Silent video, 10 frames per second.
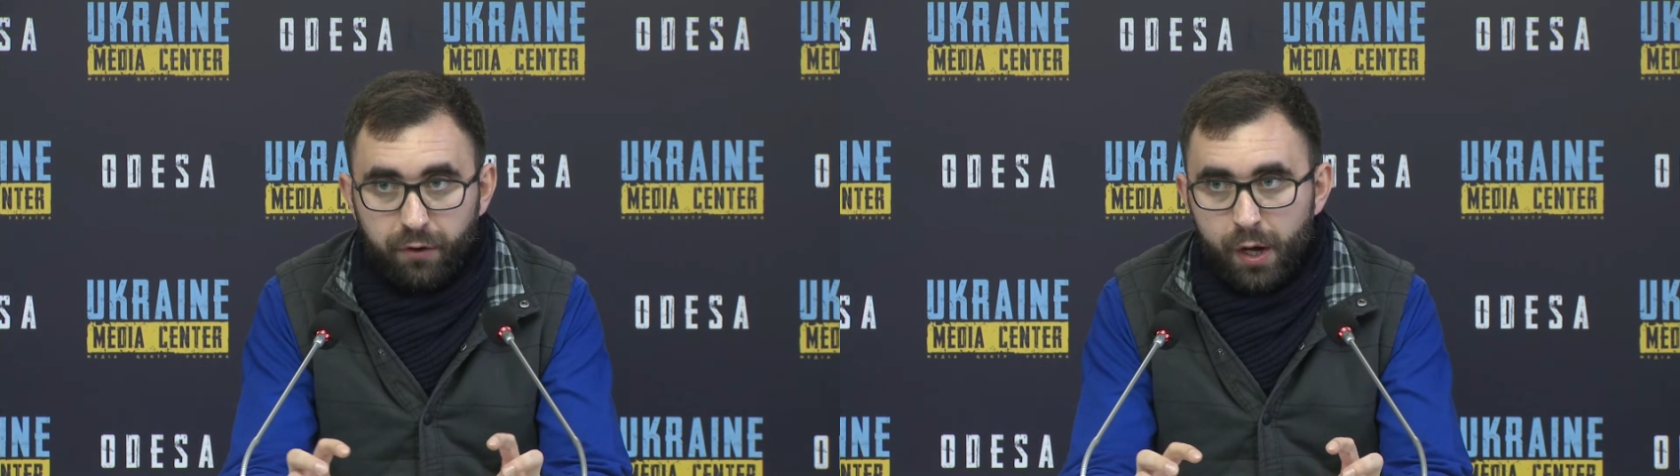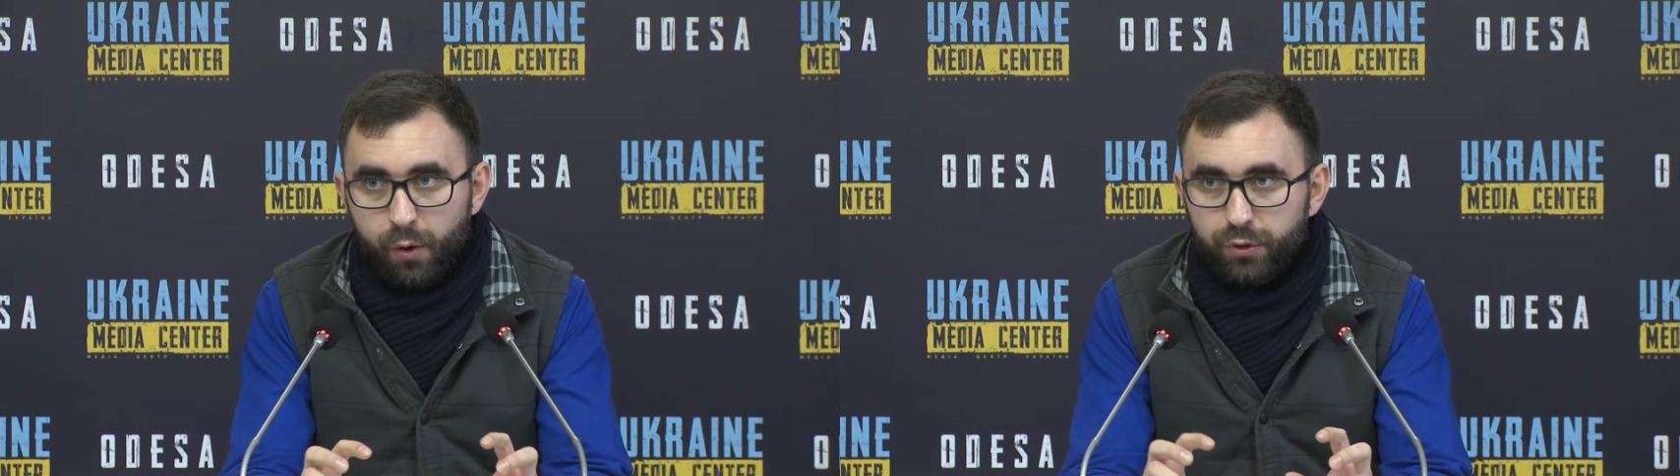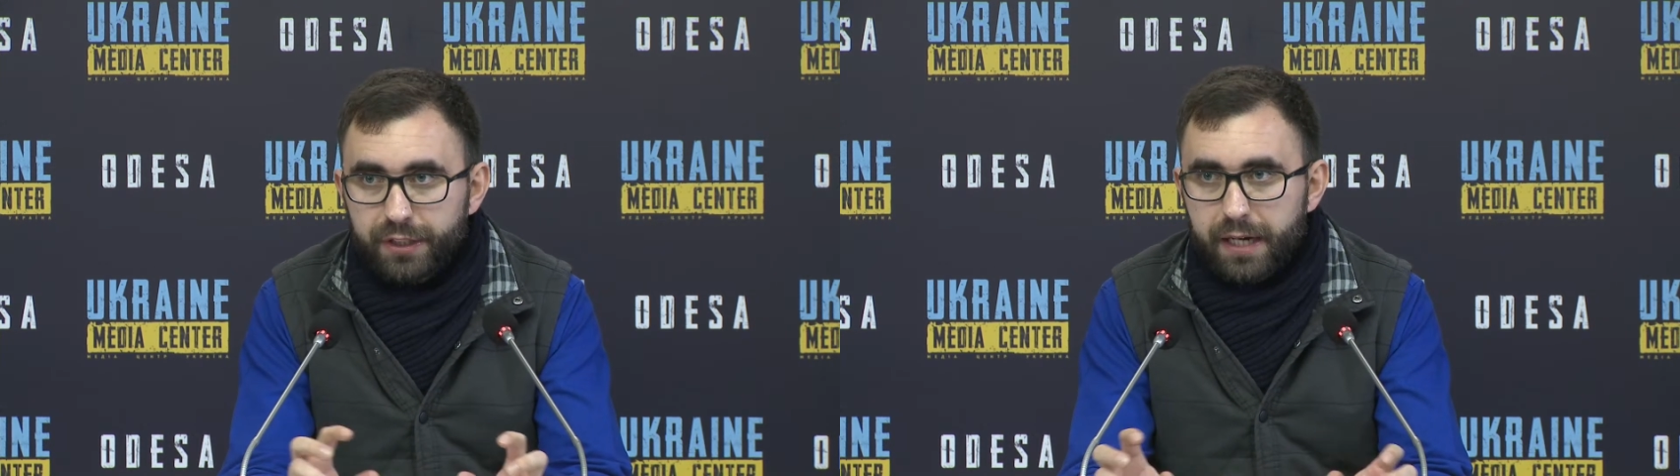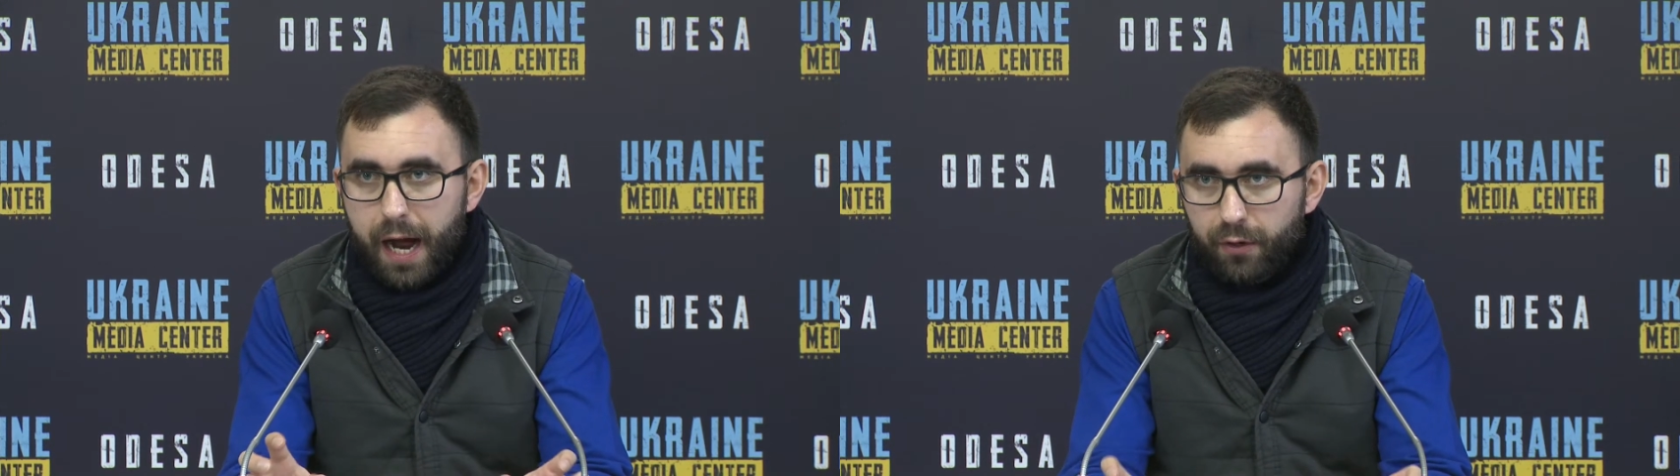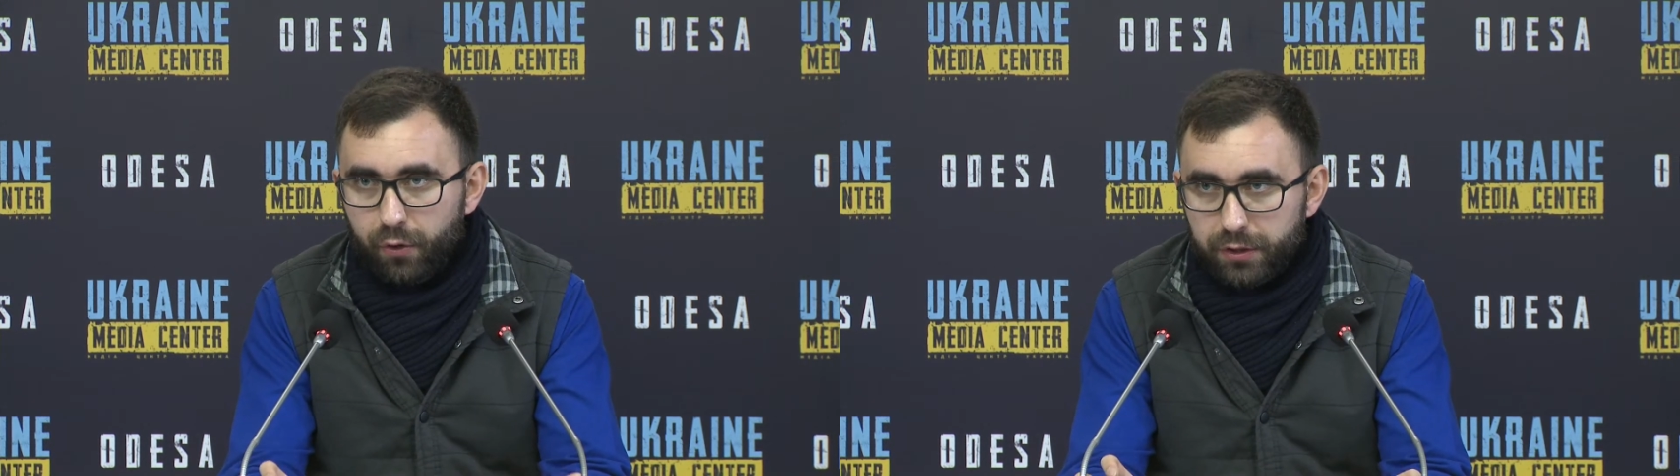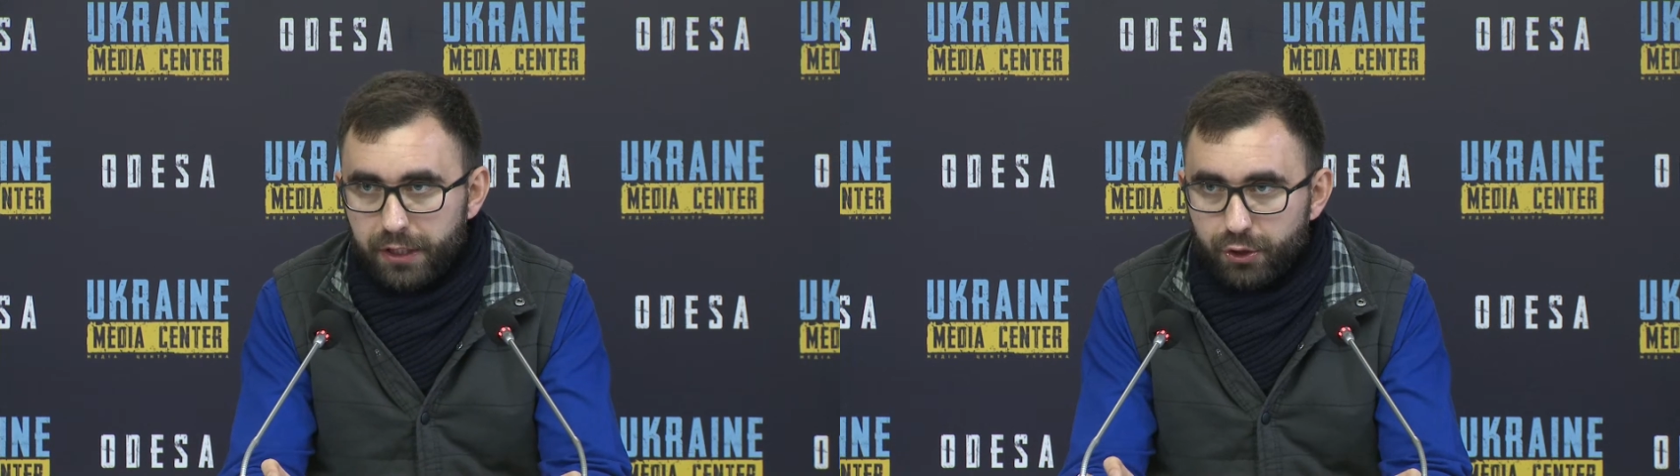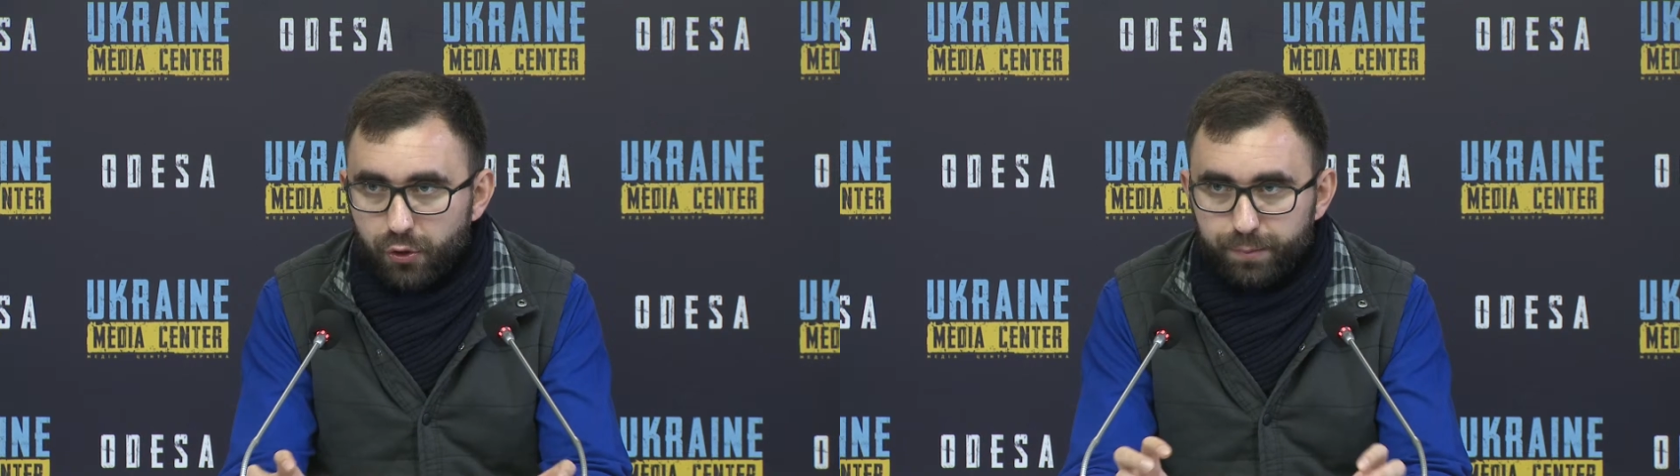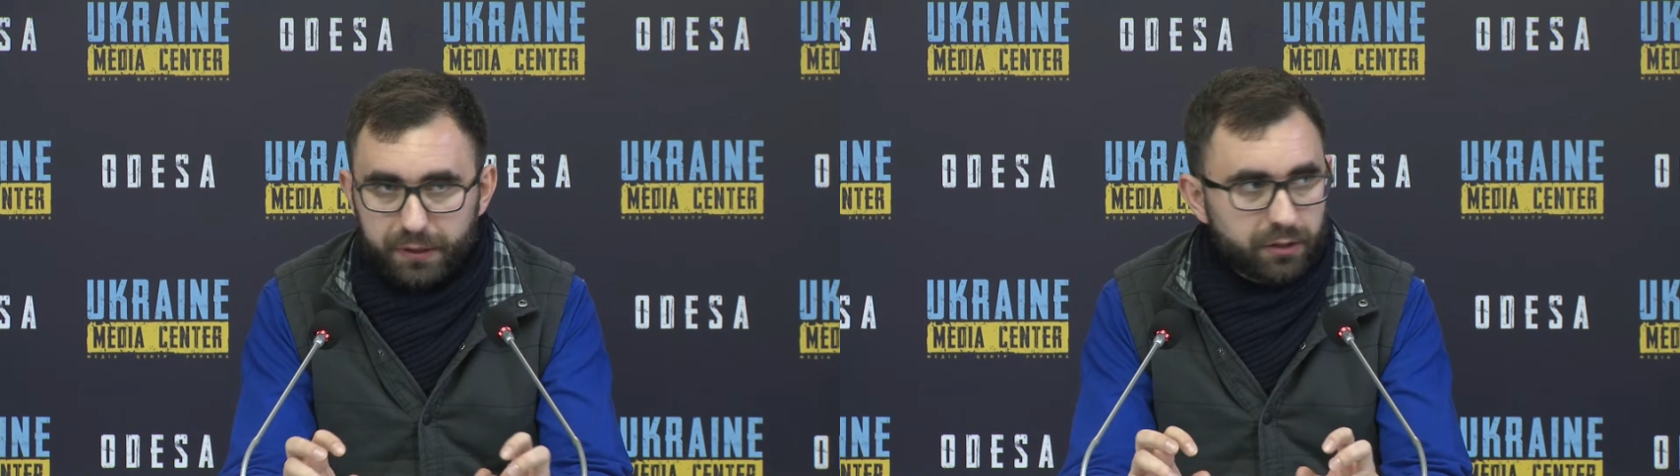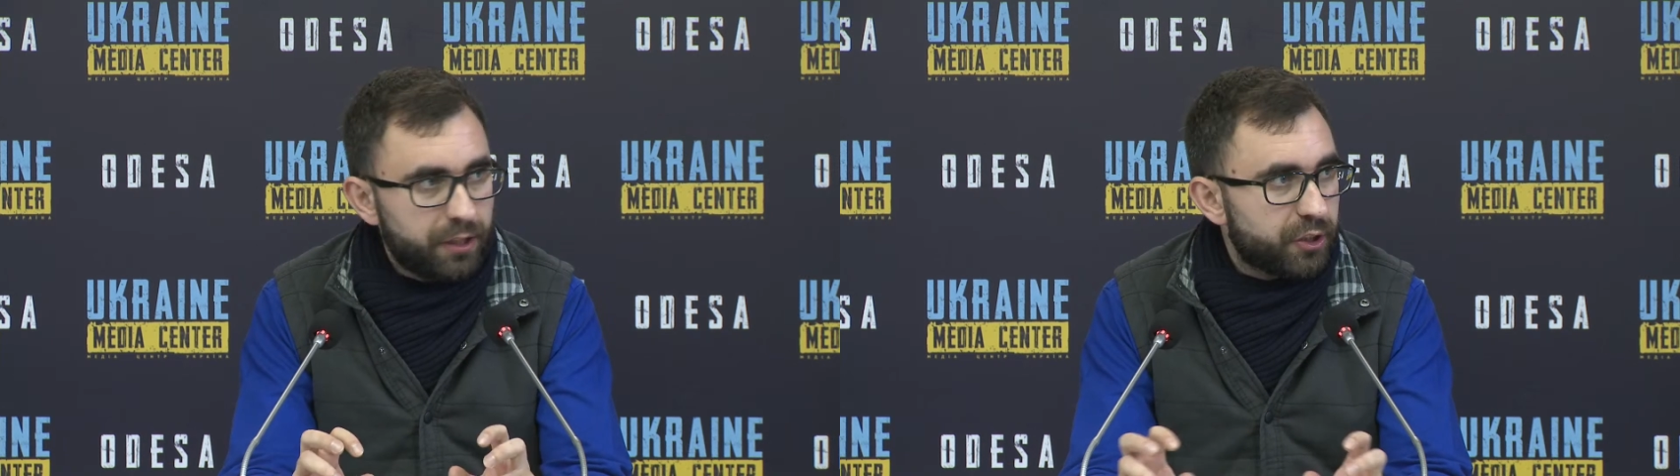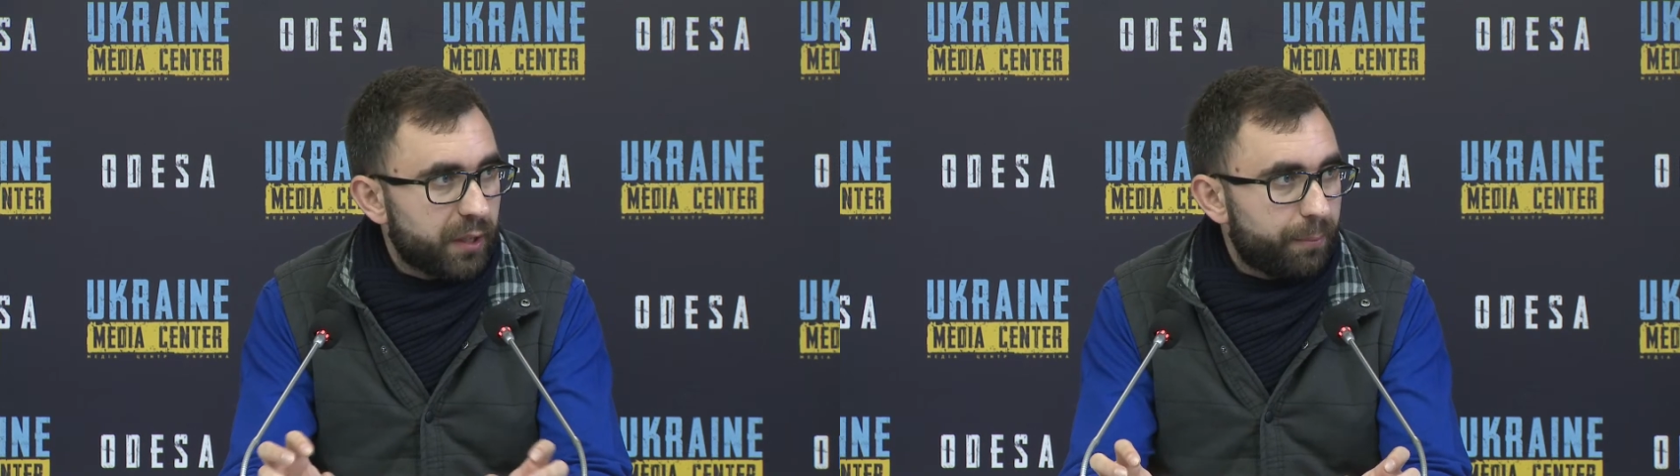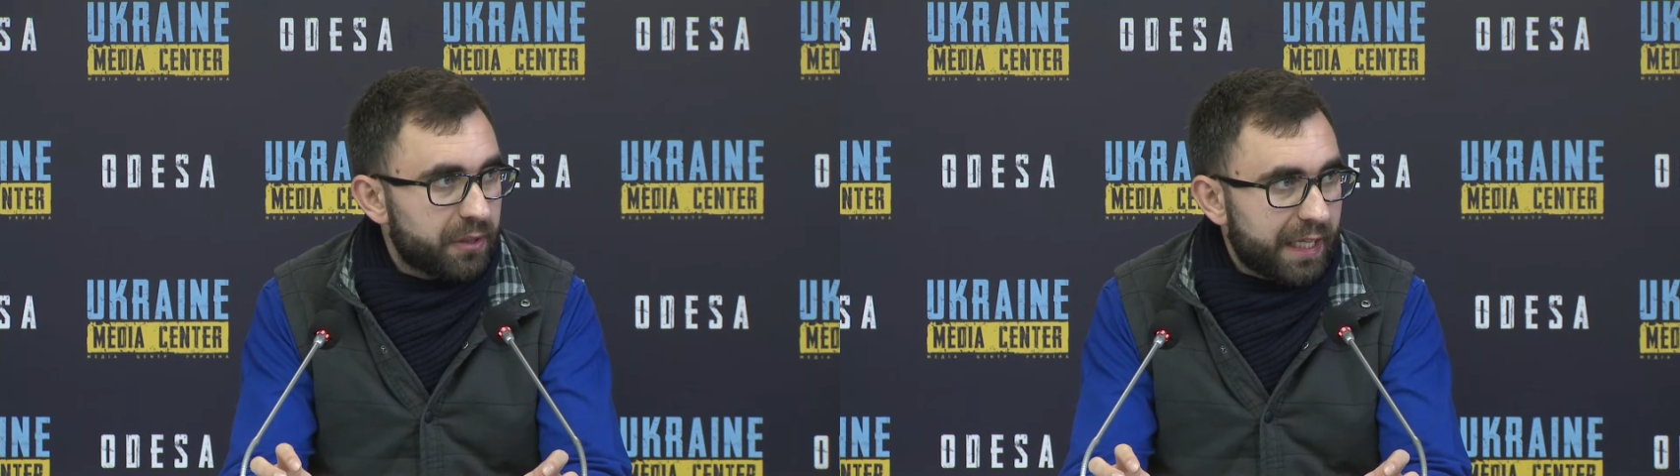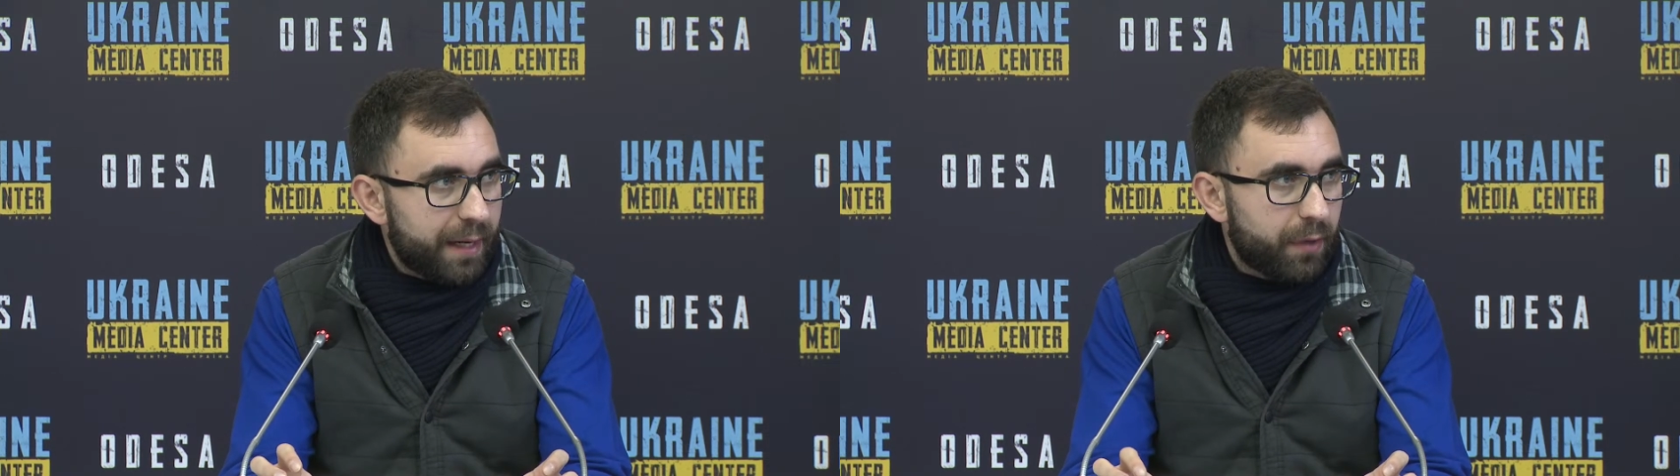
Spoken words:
people who will be able